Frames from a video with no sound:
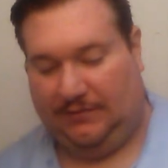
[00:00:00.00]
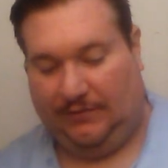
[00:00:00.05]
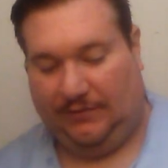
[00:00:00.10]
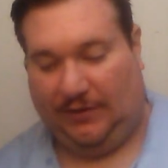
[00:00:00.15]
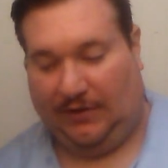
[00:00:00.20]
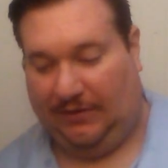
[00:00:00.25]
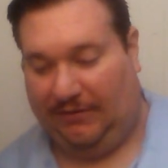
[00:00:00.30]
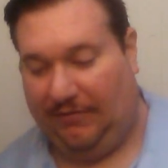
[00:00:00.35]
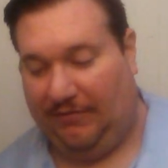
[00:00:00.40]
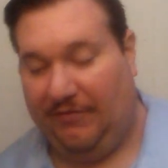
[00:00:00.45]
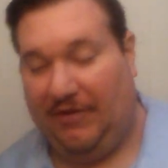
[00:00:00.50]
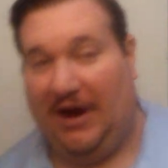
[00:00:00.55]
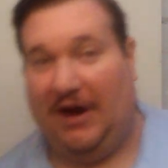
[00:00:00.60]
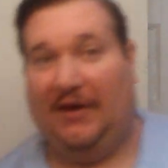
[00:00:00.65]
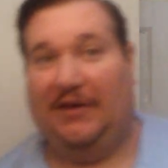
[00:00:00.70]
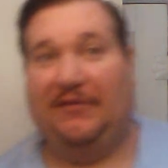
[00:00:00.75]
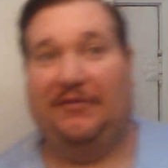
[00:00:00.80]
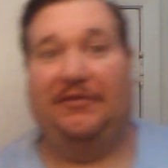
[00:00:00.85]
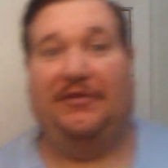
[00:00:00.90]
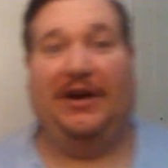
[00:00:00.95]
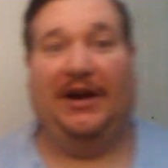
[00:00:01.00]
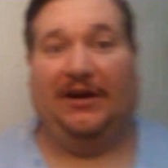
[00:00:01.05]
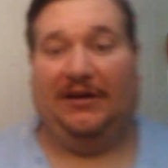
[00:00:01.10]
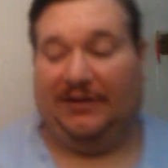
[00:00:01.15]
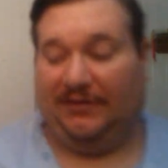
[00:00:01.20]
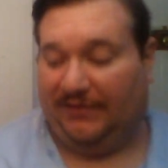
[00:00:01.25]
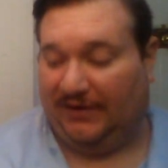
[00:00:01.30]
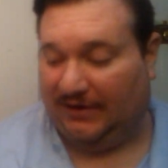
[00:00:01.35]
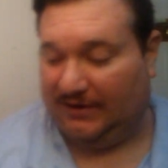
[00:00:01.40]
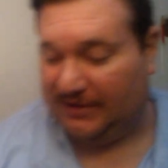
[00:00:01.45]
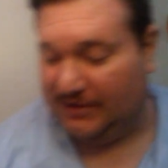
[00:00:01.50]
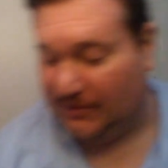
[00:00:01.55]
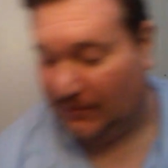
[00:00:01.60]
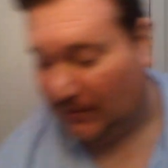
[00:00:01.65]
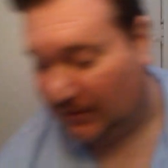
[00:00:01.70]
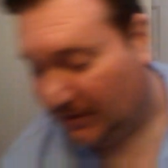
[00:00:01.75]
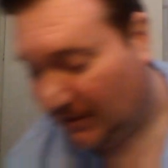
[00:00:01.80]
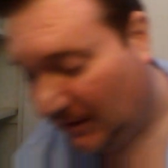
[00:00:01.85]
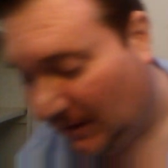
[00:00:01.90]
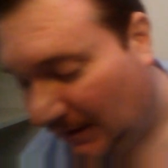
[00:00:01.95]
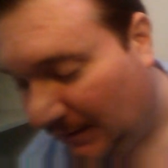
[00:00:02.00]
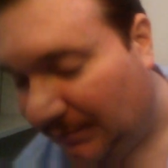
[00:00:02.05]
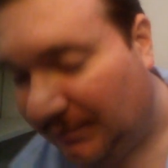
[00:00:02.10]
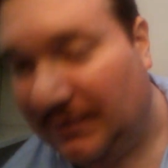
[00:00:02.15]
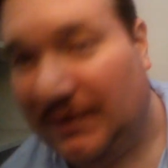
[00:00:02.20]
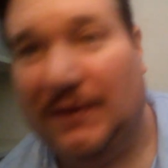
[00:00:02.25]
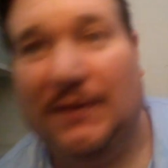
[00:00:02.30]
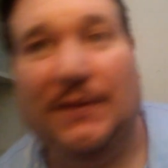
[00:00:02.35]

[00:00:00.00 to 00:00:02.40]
for a very, very, very short time.